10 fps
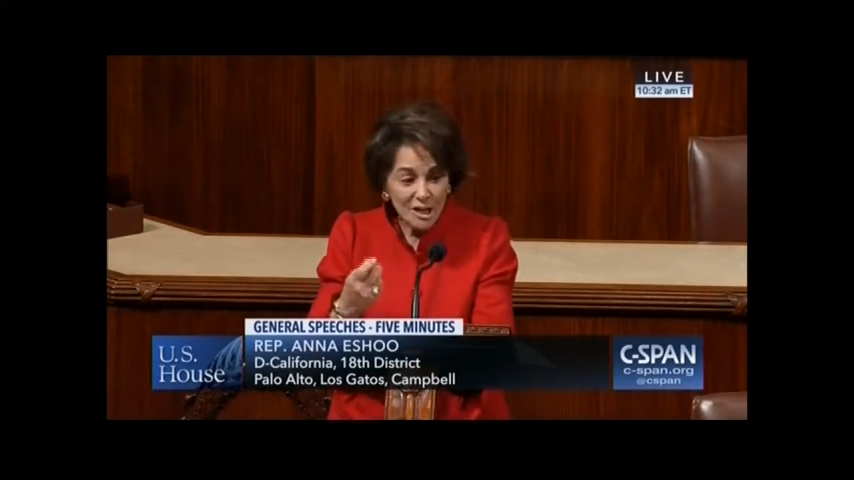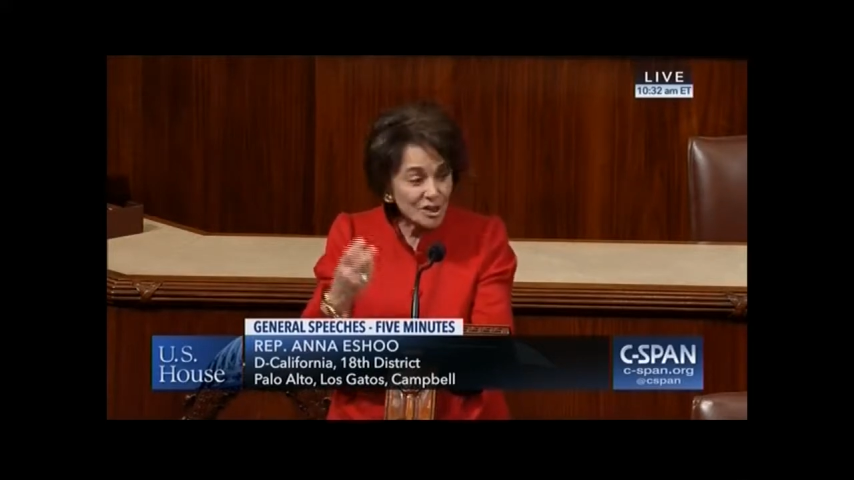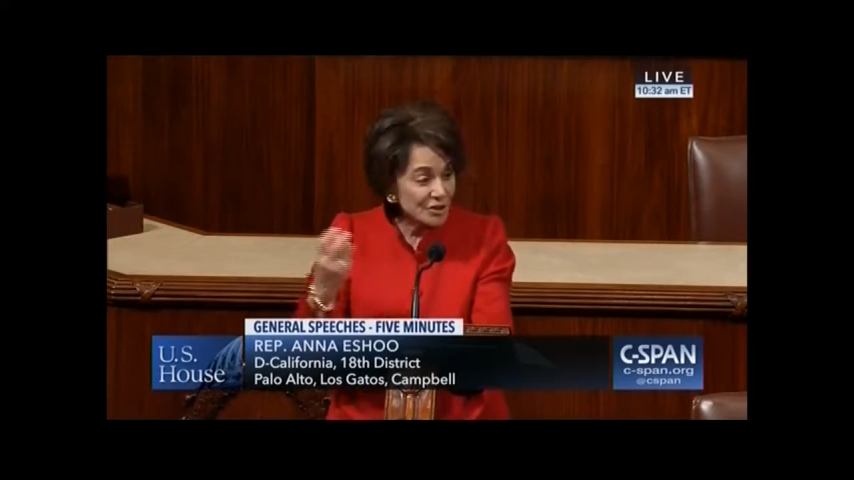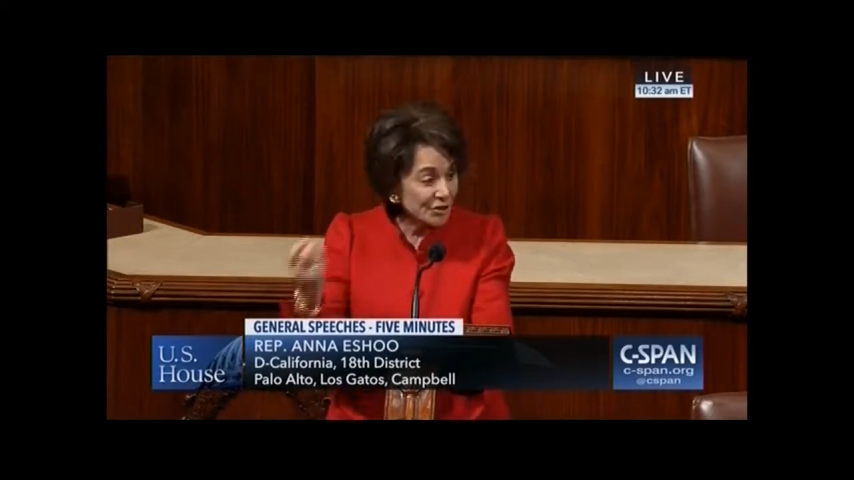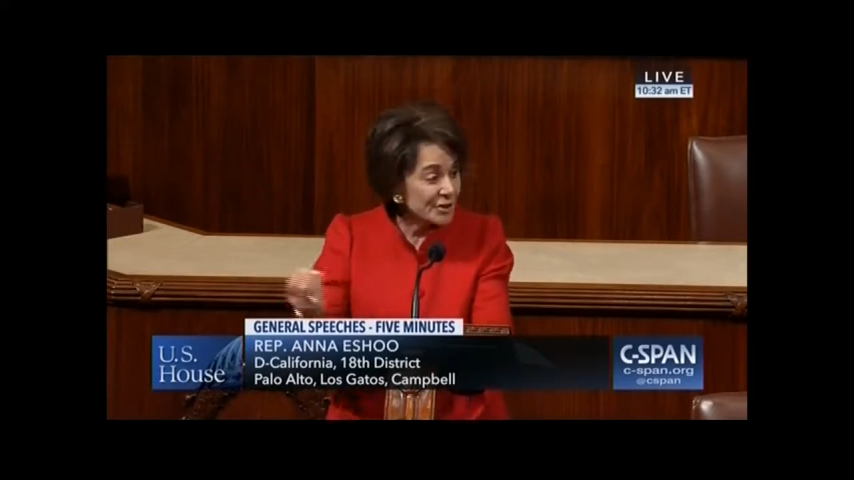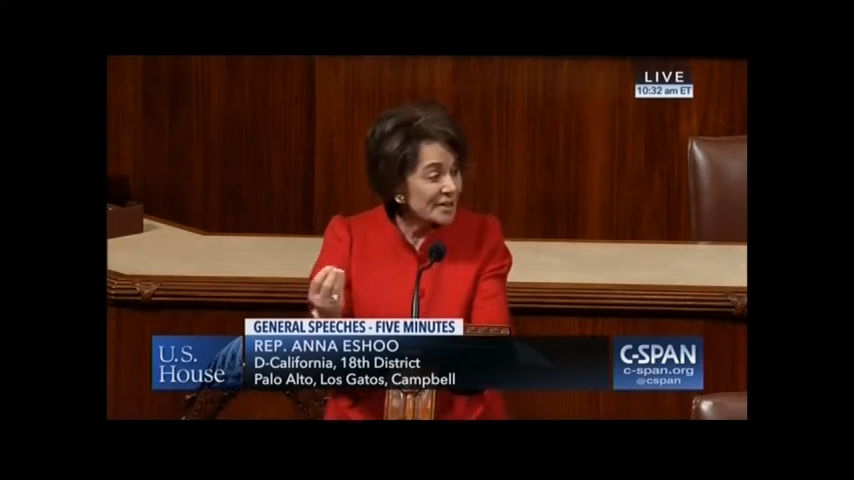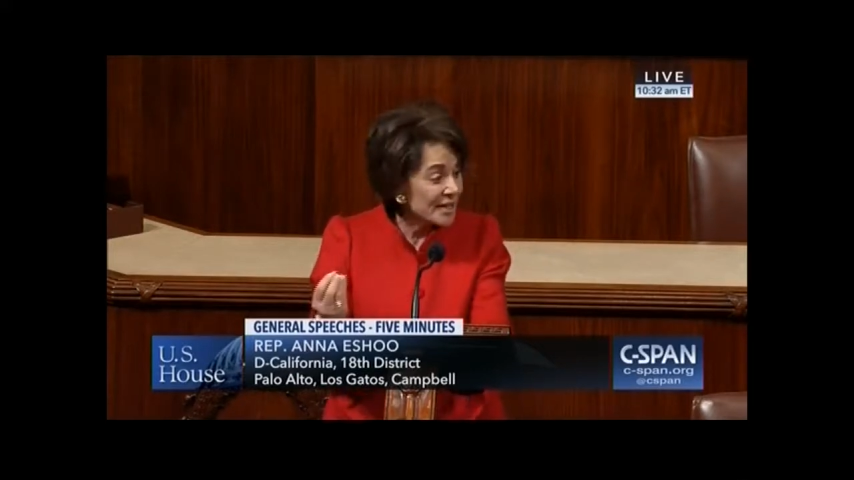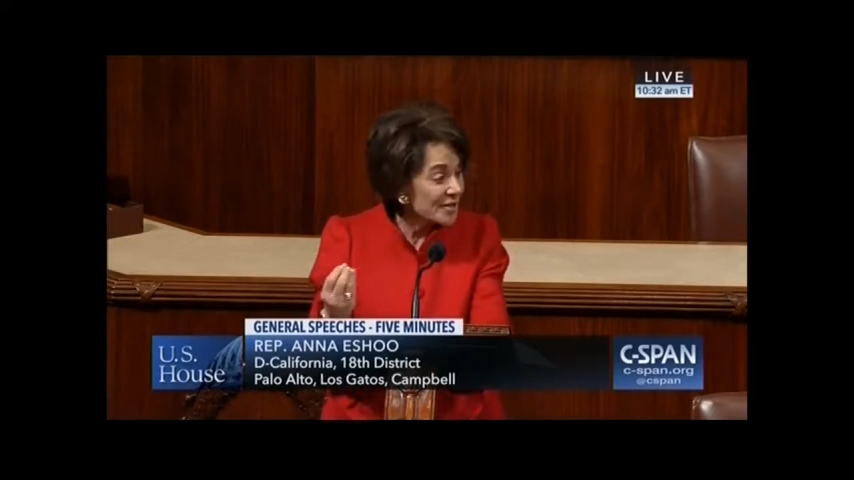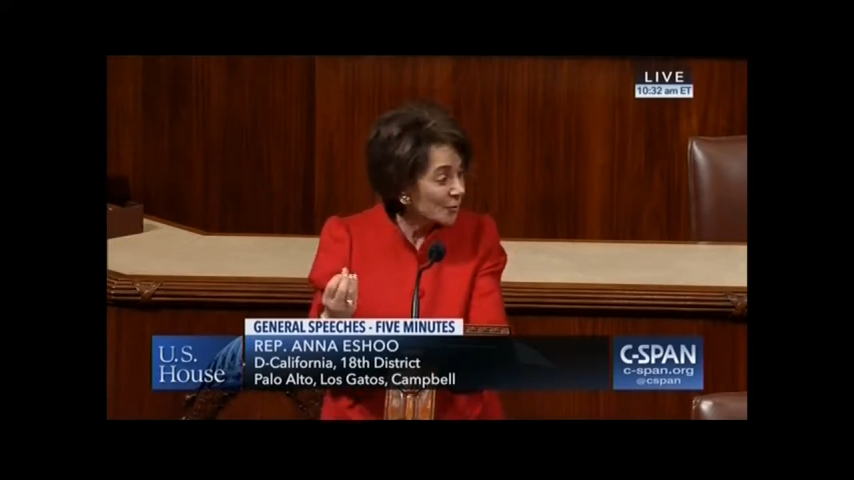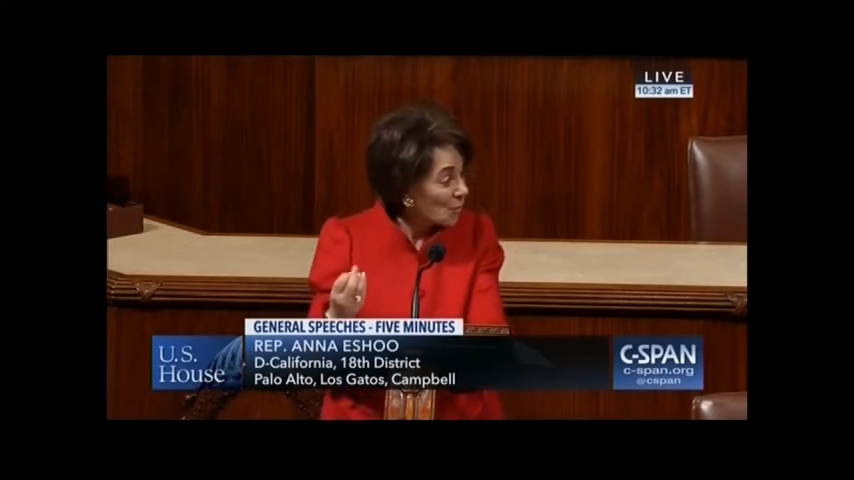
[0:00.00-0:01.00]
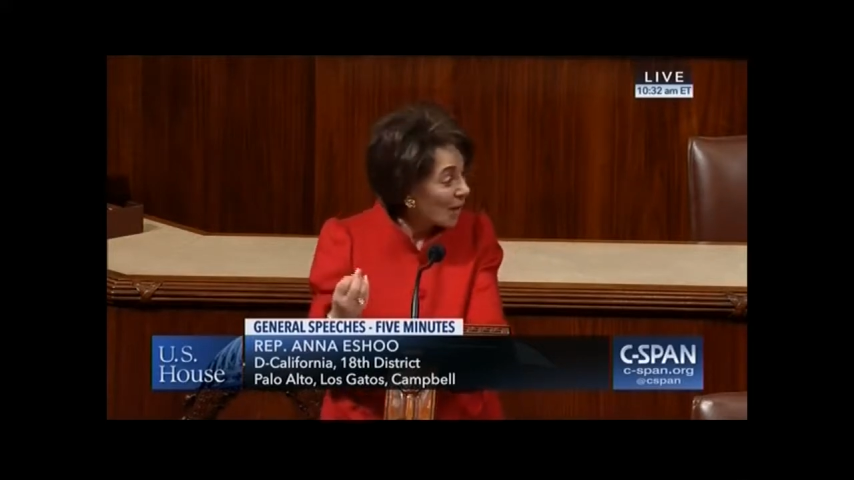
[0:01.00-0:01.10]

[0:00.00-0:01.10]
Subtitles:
certainly the